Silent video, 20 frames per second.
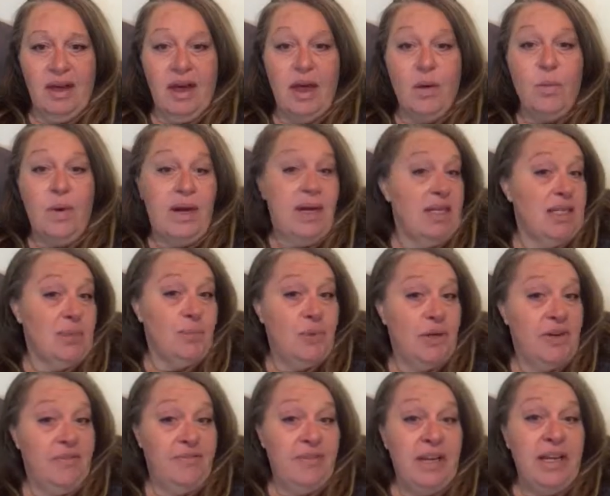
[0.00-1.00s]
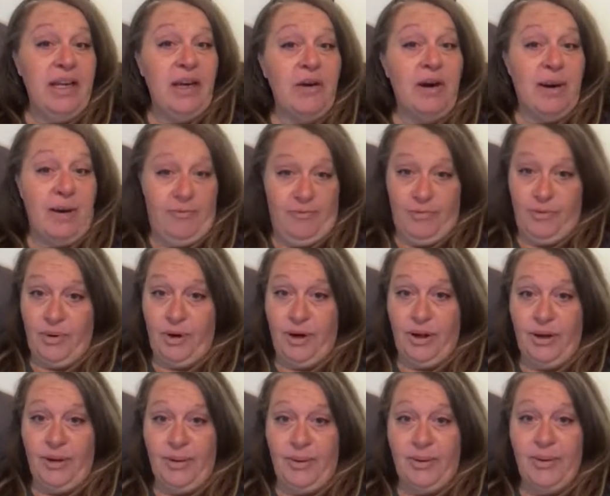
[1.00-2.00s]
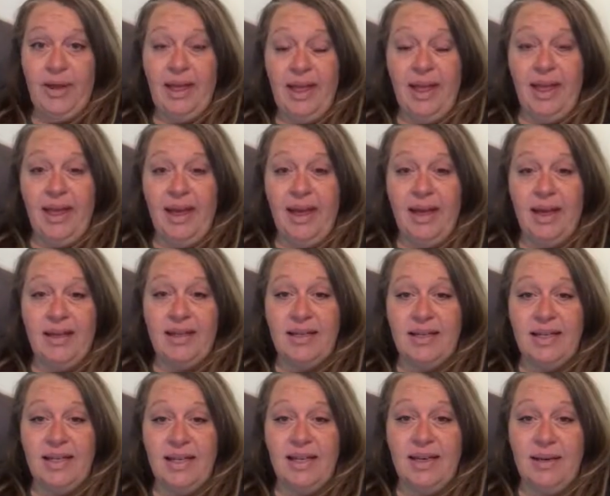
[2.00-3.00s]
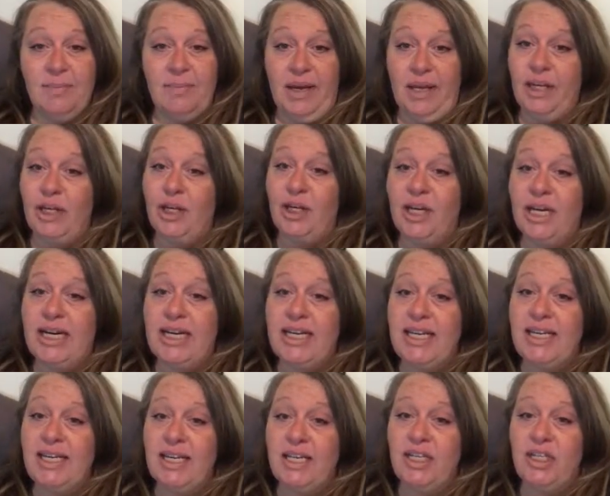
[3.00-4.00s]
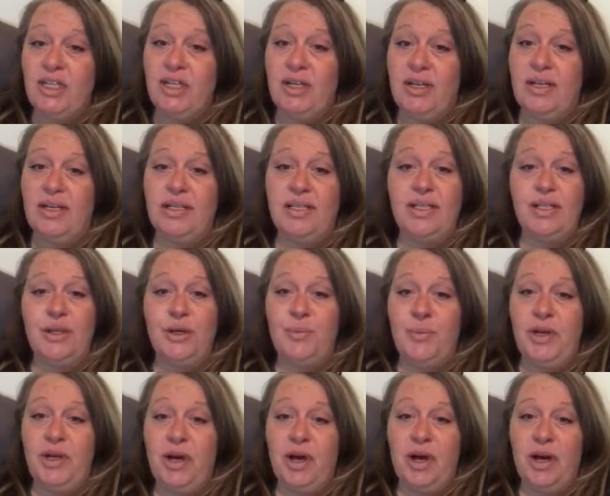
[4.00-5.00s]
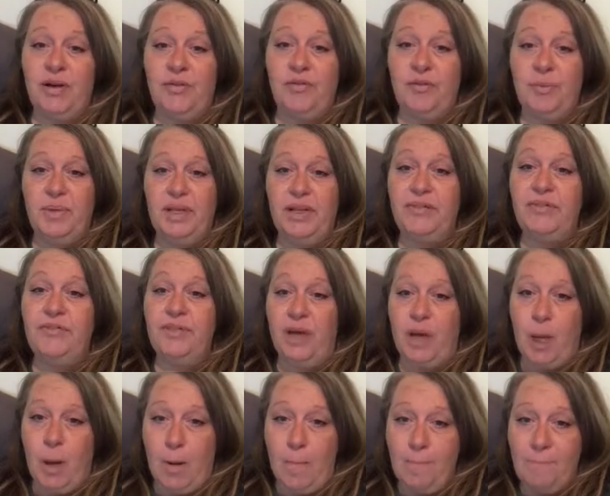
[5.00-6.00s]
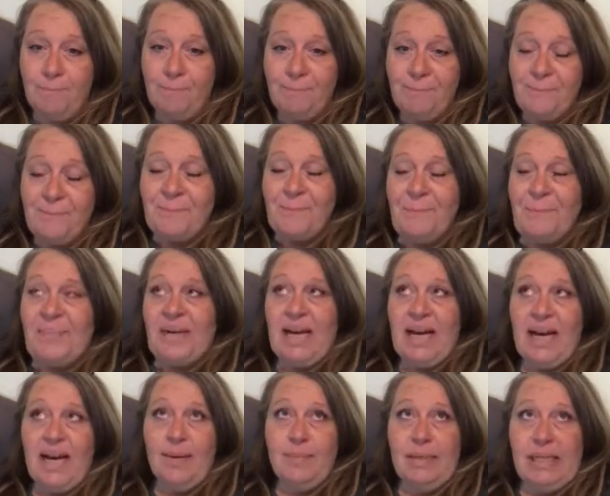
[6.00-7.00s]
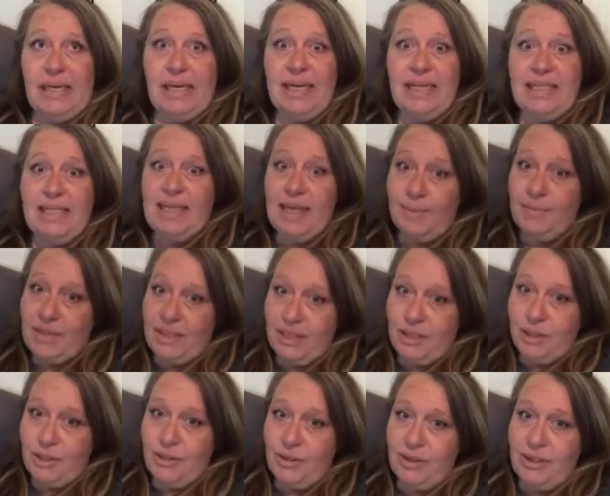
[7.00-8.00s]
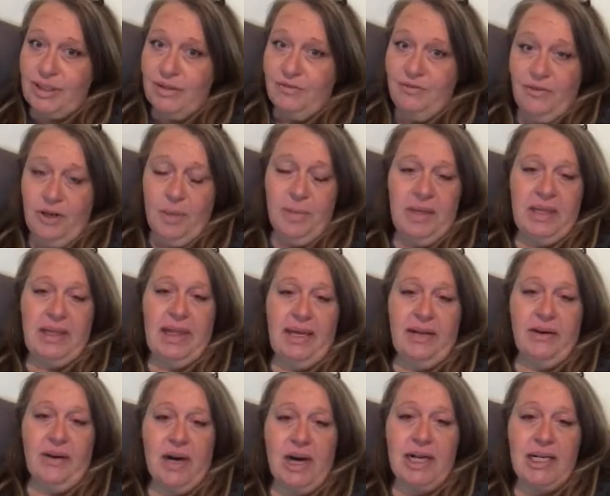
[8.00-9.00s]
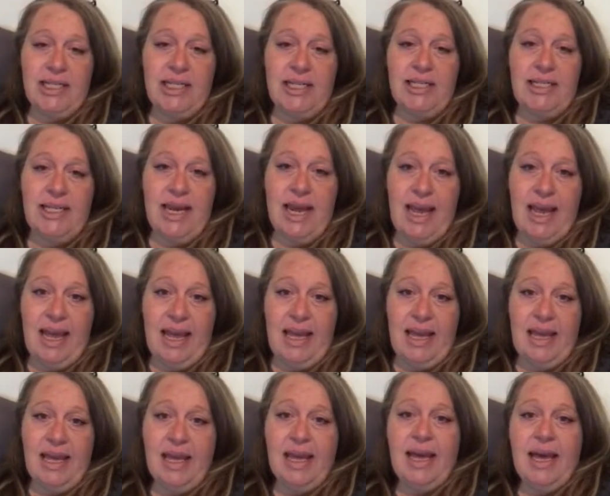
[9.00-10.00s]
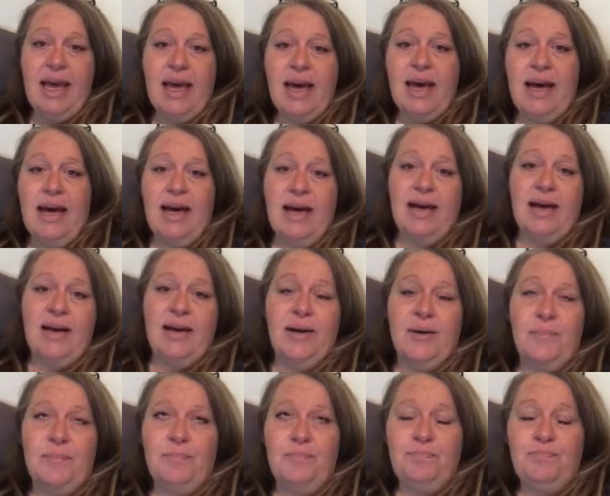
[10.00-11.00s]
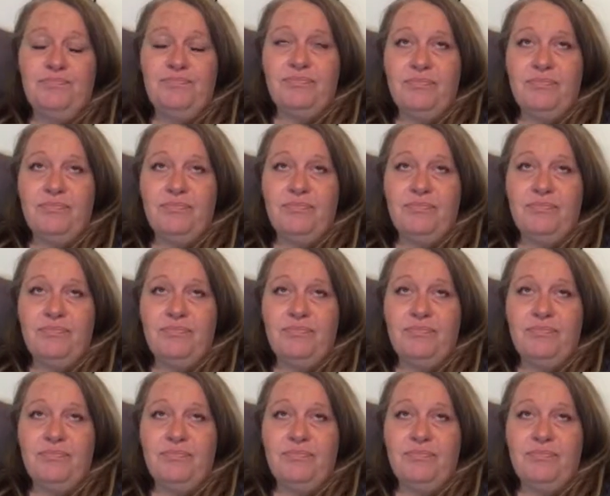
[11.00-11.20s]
I wanted to put a video up for you, and in my current condition it's a little bit hard for me to film. I'm going to attempt to do some filming later on today um,